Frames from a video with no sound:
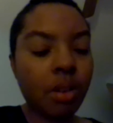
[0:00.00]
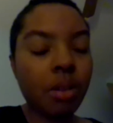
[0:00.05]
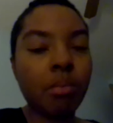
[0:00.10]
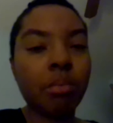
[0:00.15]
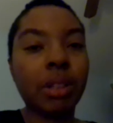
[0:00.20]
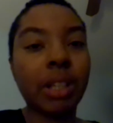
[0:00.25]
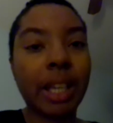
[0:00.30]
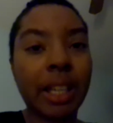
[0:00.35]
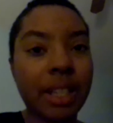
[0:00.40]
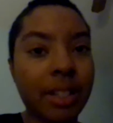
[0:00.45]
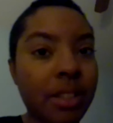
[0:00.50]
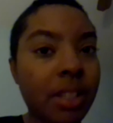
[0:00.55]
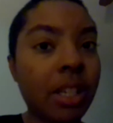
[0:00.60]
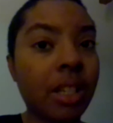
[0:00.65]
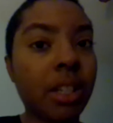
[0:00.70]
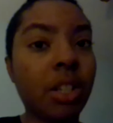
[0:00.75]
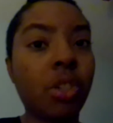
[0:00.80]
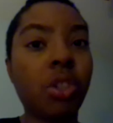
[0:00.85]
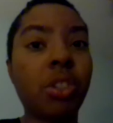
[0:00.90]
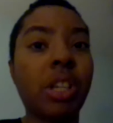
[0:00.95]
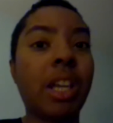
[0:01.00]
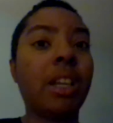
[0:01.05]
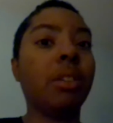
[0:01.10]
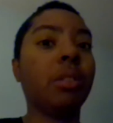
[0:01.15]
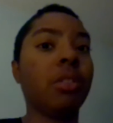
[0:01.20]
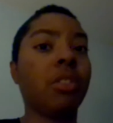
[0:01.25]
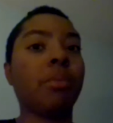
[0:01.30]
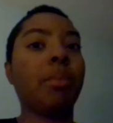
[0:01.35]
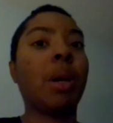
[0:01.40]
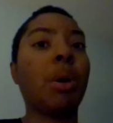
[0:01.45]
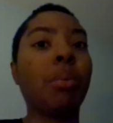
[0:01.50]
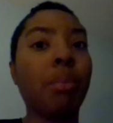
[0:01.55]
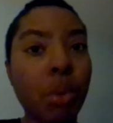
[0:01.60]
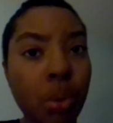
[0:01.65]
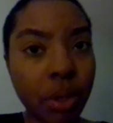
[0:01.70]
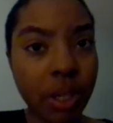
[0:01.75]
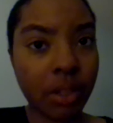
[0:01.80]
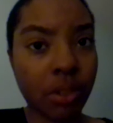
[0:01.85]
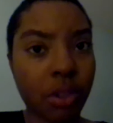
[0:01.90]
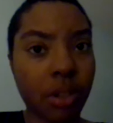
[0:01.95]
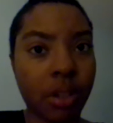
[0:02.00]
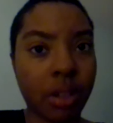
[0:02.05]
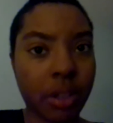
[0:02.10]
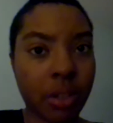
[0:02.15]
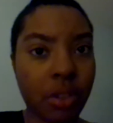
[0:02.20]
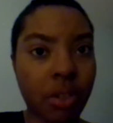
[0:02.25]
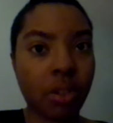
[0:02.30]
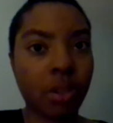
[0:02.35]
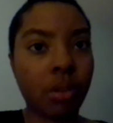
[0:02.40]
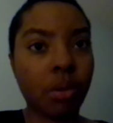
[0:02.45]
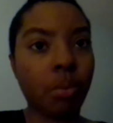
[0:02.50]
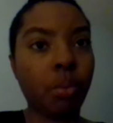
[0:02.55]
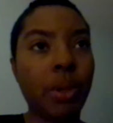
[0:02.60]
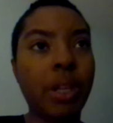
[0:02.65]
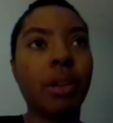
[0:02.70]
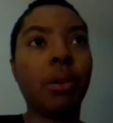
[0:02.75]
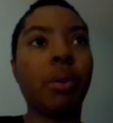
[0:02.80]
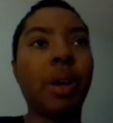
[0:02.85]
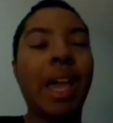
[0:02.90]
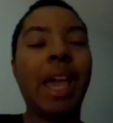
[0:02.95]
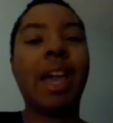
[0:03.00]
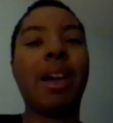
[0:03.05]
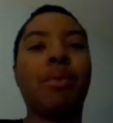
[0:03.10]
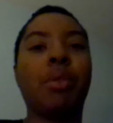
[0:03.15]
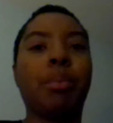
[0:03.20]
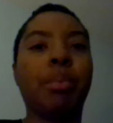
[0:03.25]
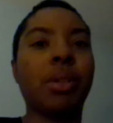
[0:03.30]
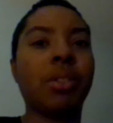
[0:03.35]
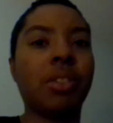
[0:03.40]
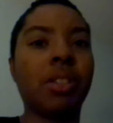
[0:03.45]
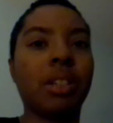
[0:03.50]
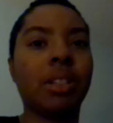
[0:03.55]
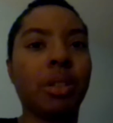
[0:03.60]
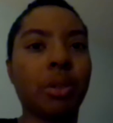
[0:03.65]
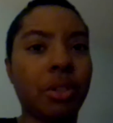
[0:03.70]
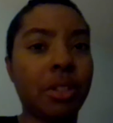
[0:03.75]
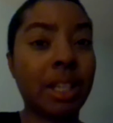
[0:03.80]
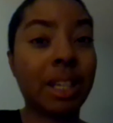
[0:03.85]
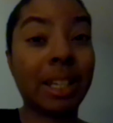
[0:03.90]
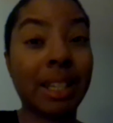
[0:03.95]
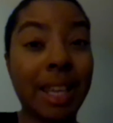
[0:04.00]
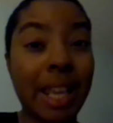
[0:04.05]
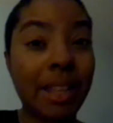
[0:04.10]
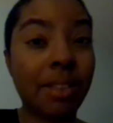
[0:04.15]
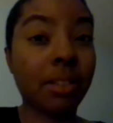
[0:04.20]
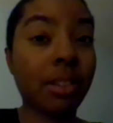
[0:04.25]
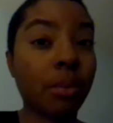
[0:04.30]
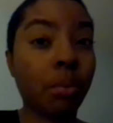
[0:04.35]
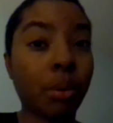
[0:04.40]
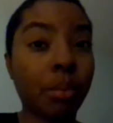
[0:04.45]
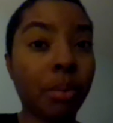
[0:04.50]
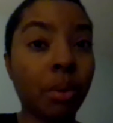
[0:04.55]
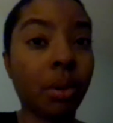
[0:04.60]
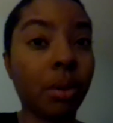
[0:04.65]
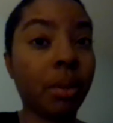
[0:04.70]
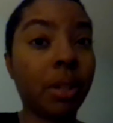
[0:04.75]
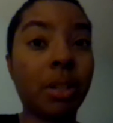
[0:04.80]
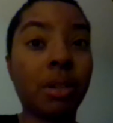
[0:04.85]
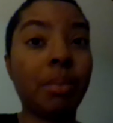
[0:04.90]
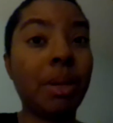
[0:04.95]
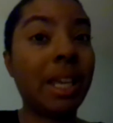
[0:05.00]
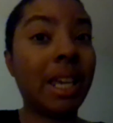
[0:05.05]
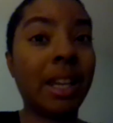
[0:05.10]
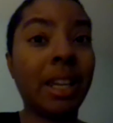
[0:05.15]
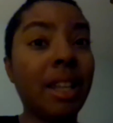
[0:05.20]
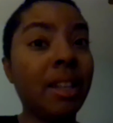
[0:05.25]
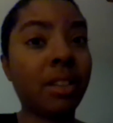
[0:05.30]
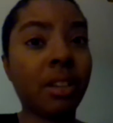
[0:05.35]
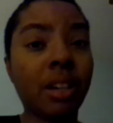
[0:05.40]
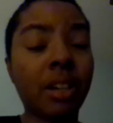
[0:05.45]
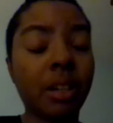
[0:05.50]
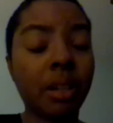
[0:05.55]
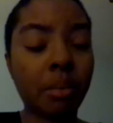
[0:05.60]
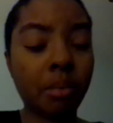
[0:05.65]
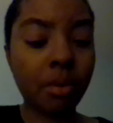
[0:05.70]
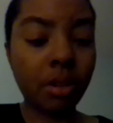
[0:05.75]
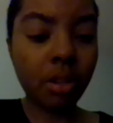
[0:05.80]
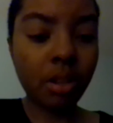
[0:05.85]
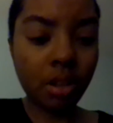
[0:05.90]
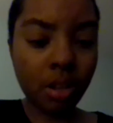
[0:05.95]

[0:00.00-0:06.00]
But like I said, this channel is about moon and Taurus, so we don't have a particular set of dates that we're born. It could be any time.